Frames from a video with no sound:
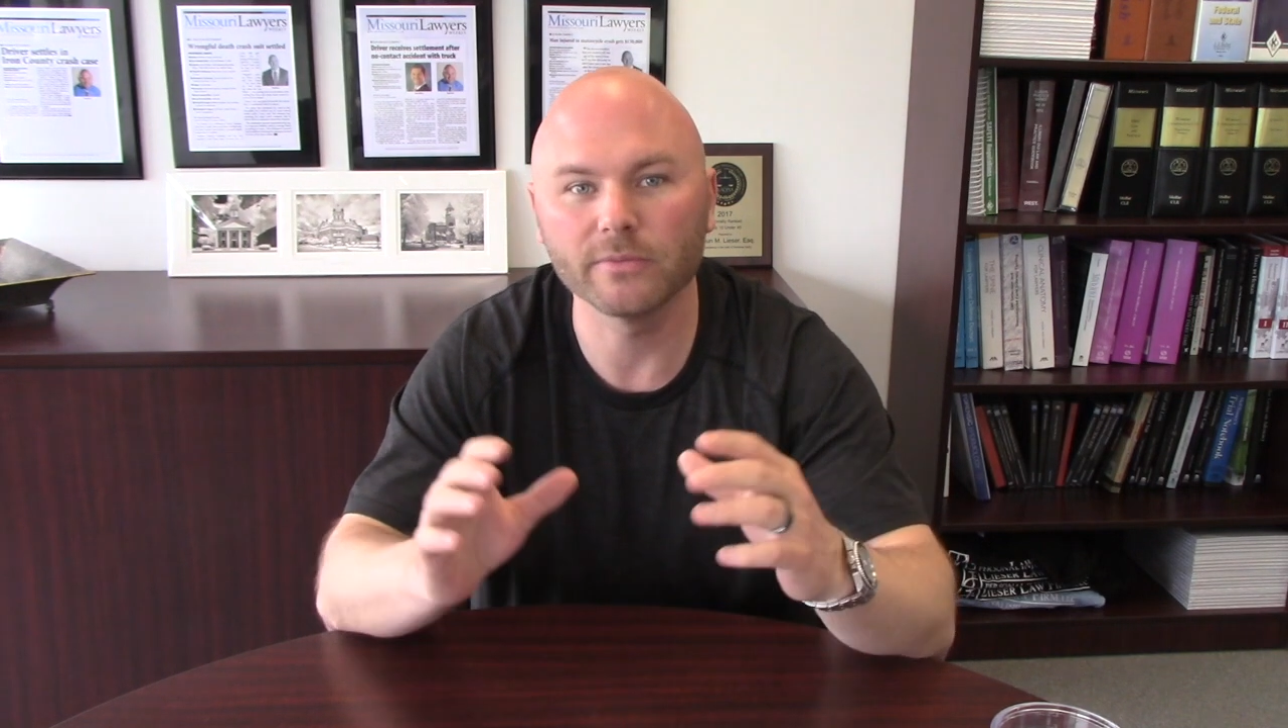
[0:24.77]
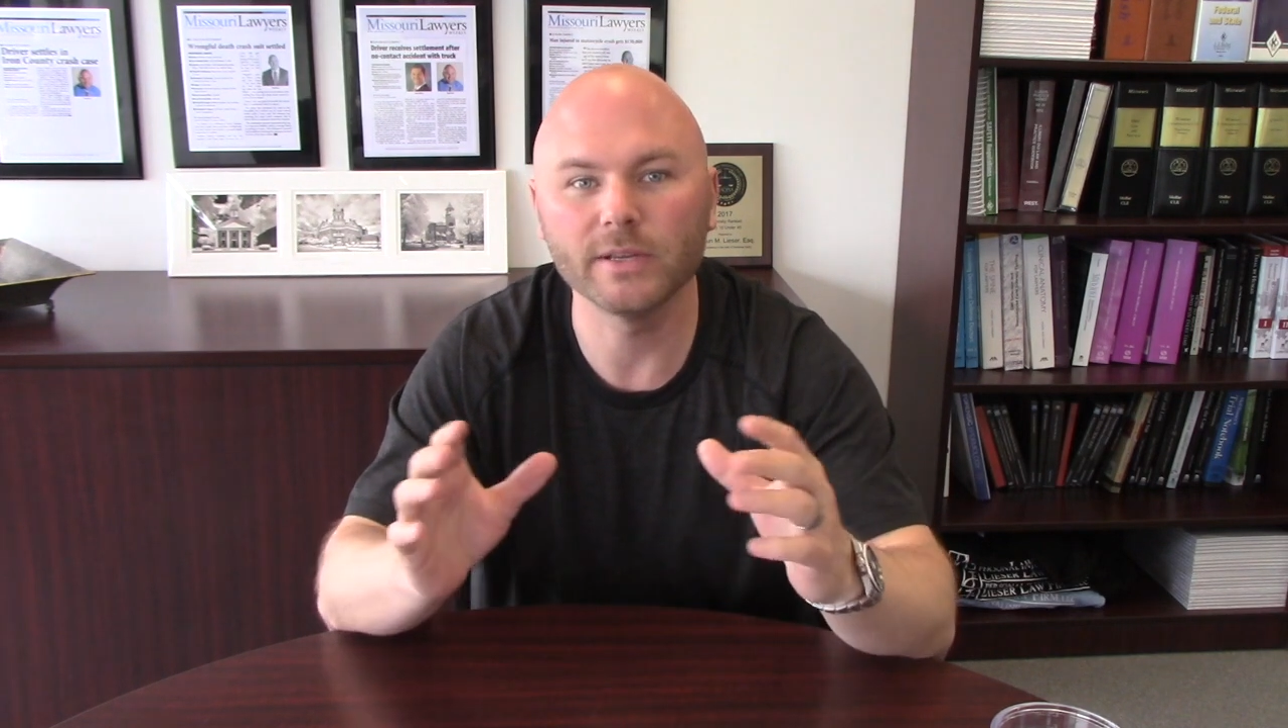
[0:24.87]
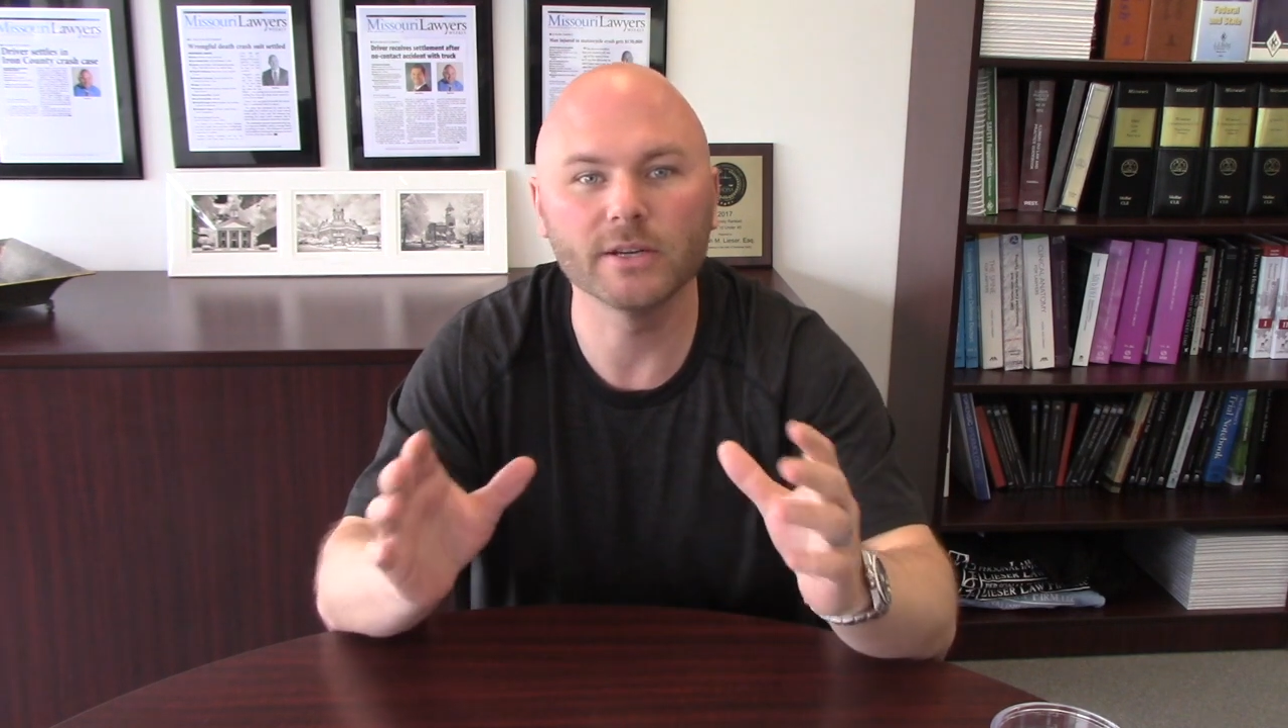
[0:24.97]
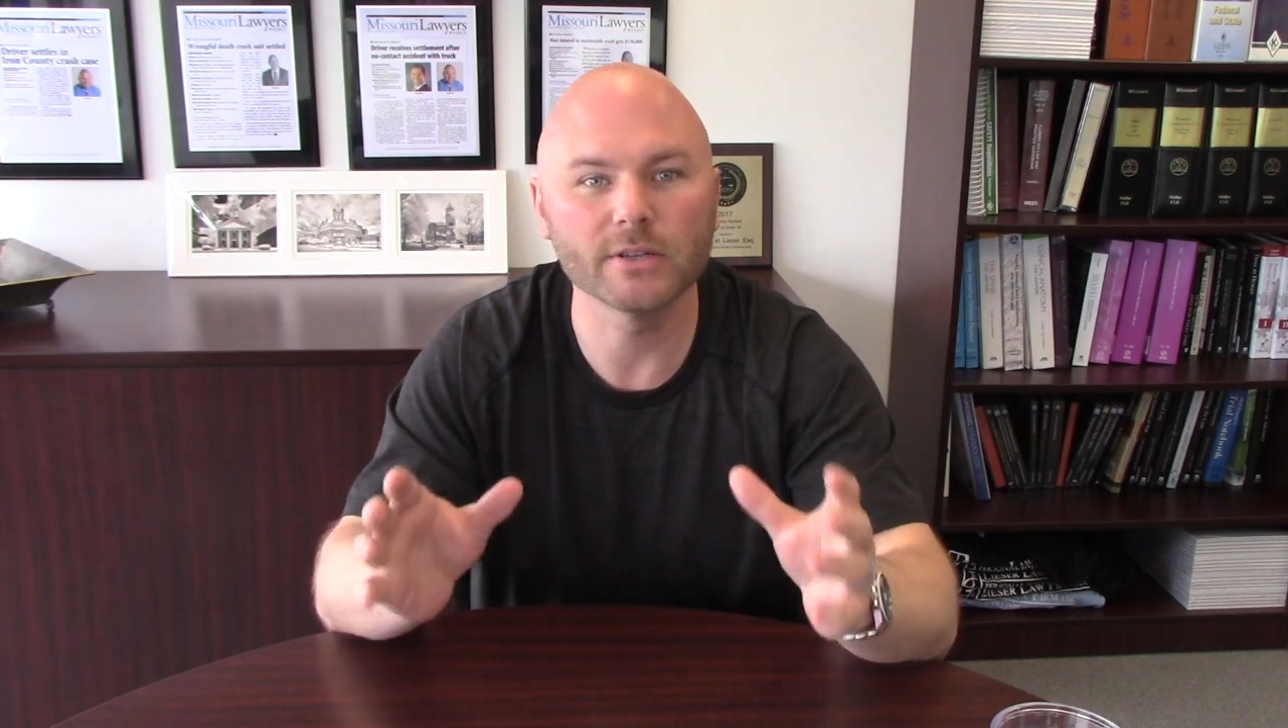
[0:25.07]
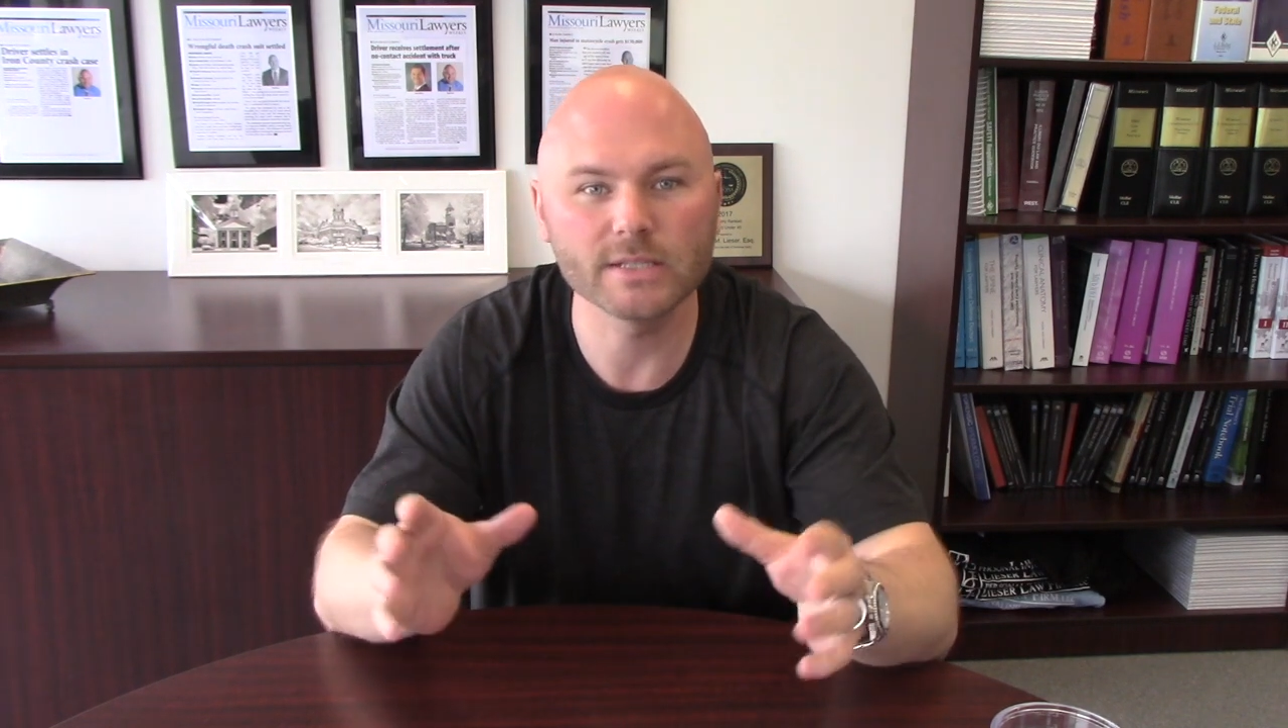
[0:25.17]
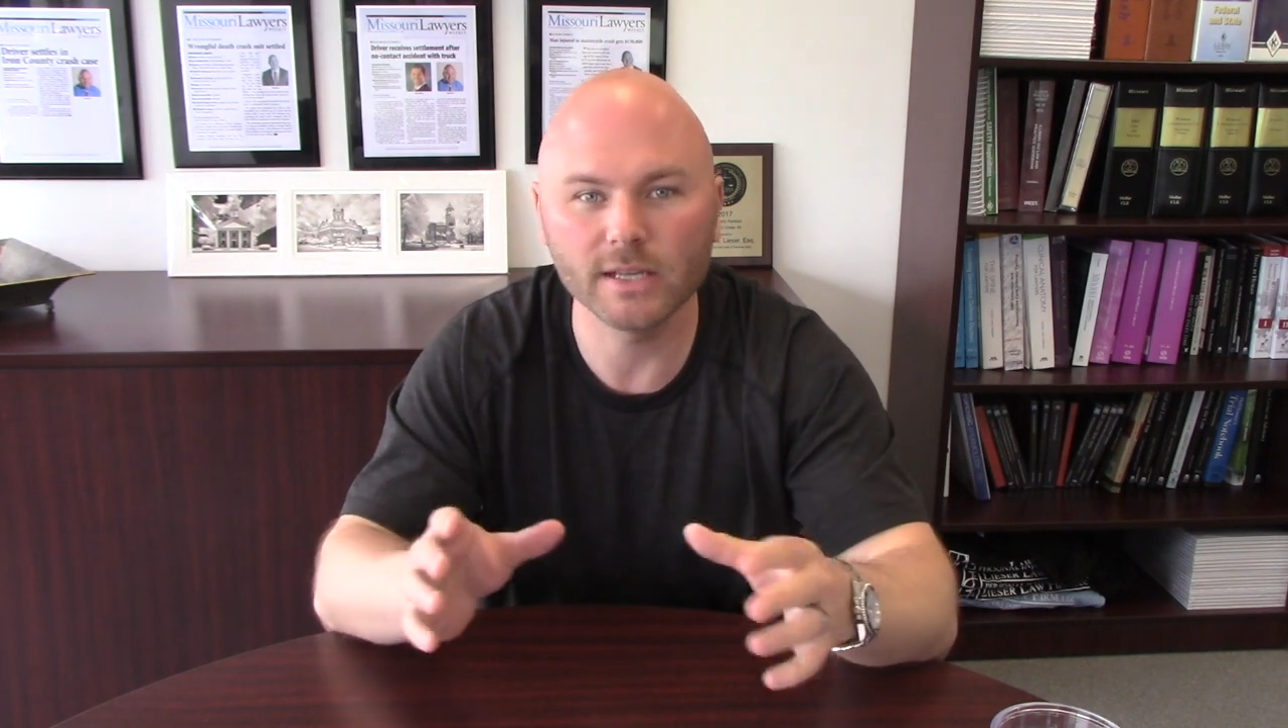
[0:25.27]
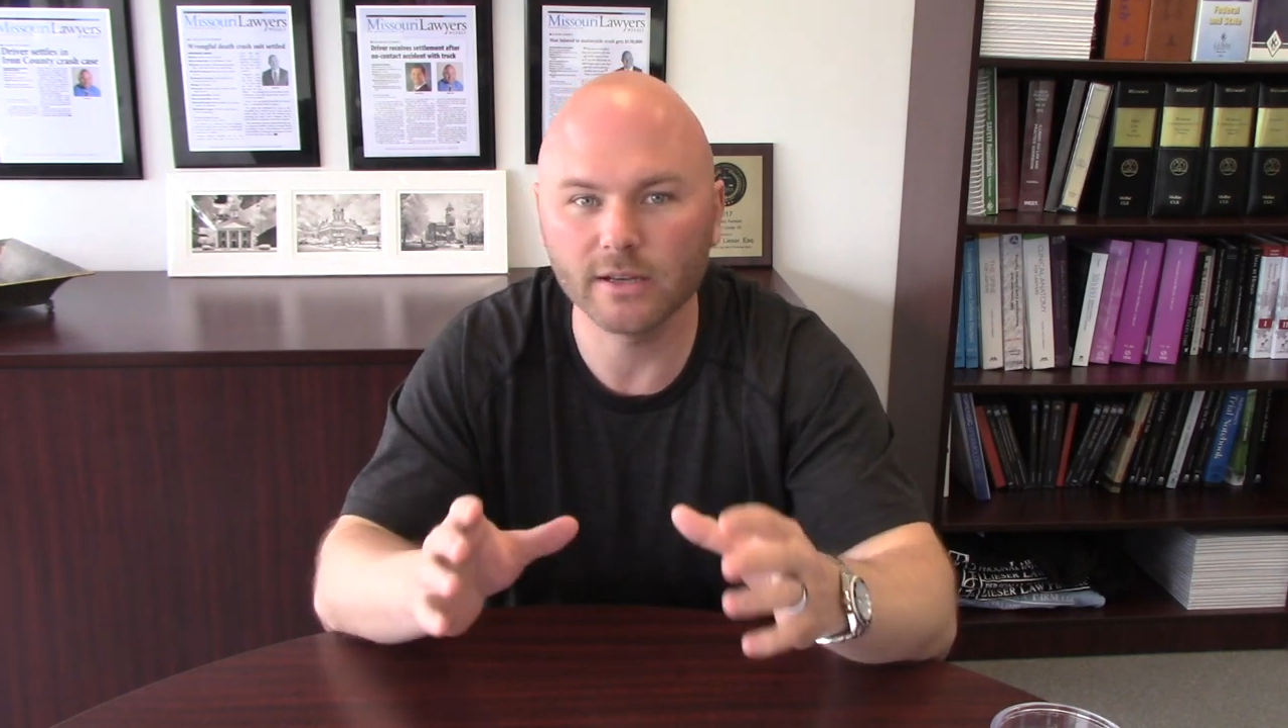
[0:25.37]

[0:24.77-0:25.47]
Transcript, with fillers: hearsay